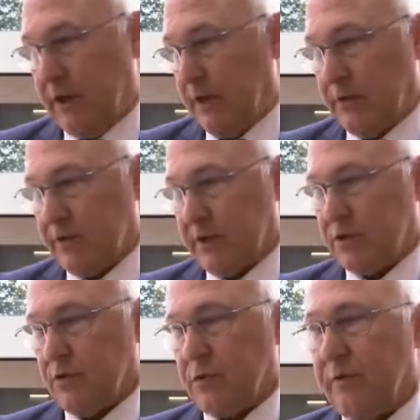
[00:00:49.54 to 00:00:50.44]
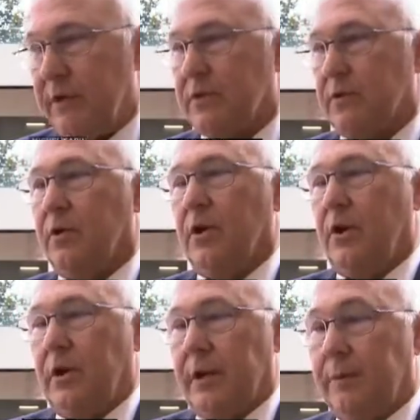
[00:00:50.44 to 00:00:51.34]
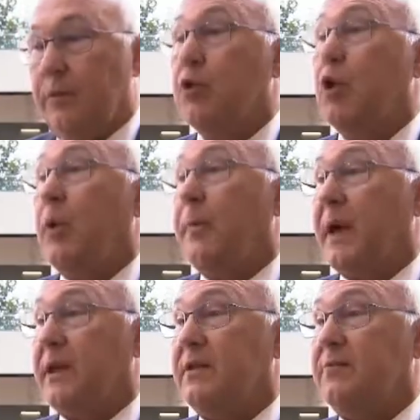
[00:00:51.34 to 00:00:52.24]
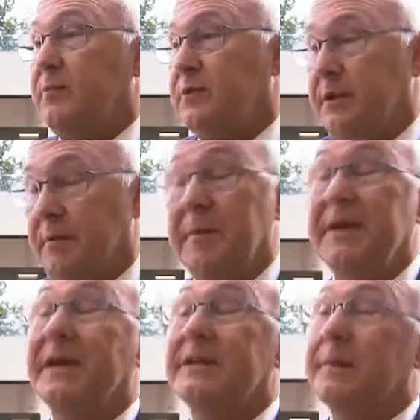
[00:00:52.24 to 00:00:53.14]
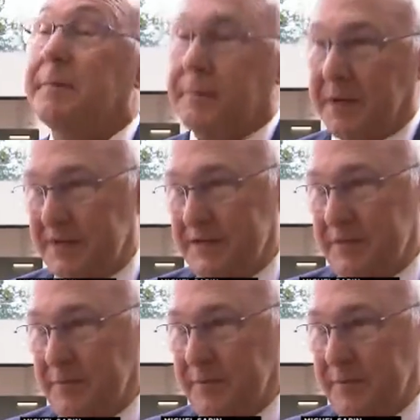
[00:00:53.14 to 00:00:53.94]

The negotiation should be as cooperative as possible, but there are